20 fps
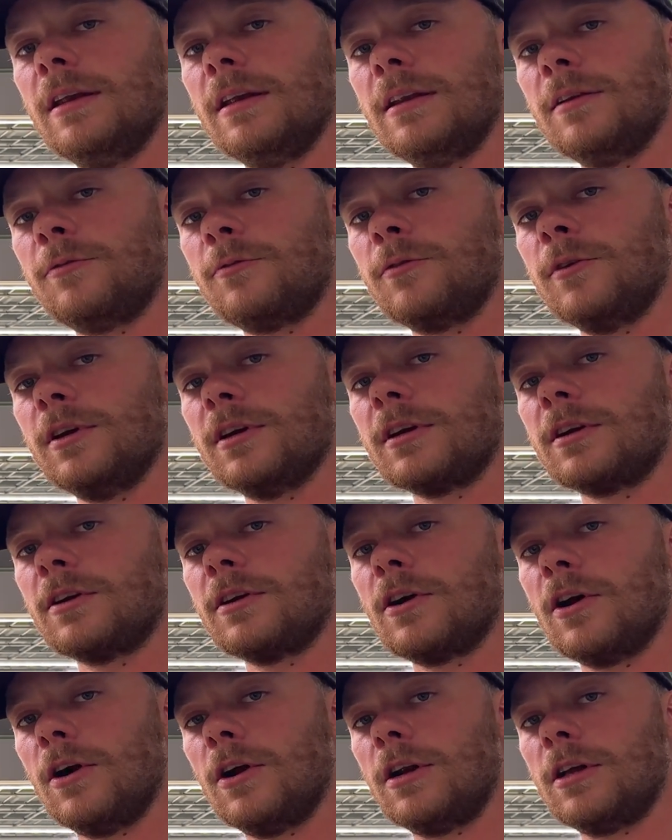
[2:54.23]
different
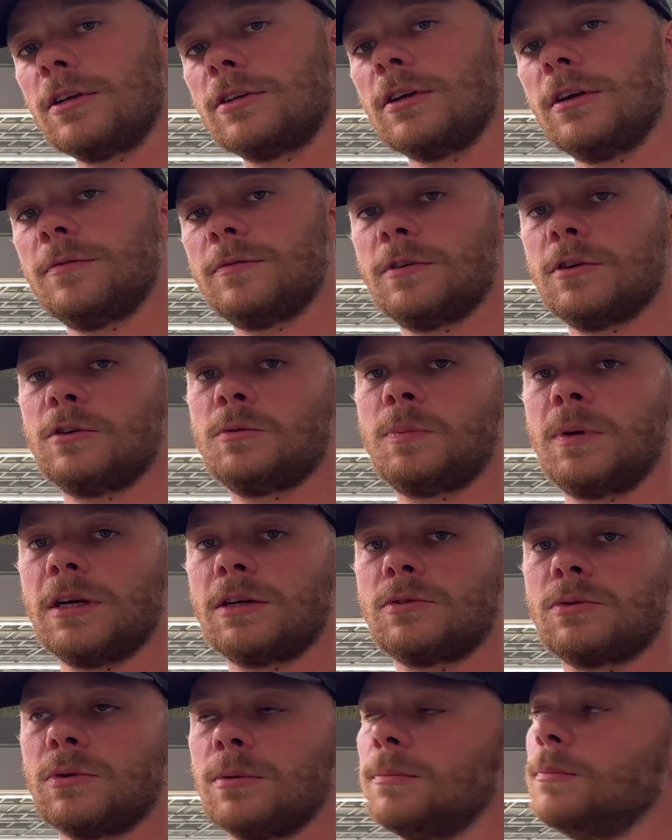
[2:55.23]
colors of the
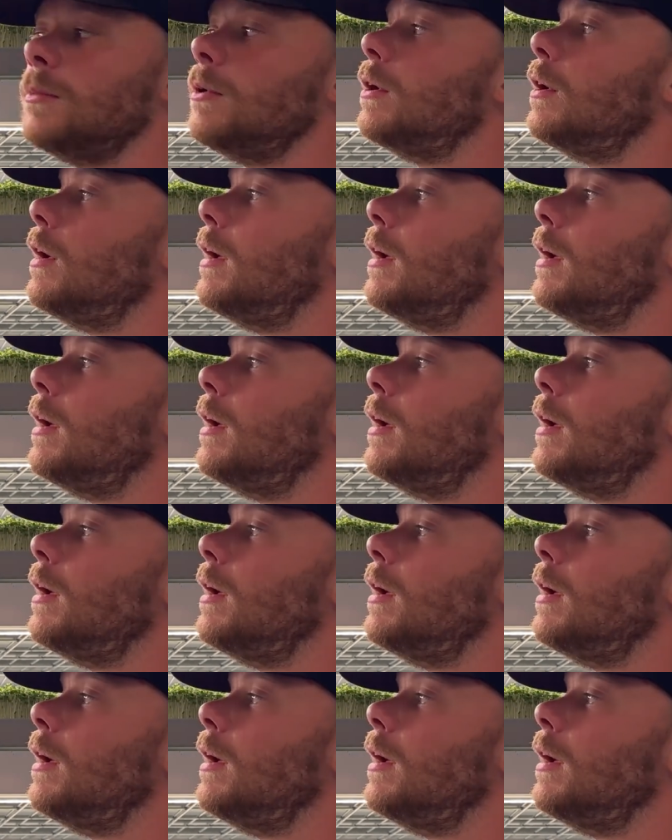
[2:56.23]
spectrum.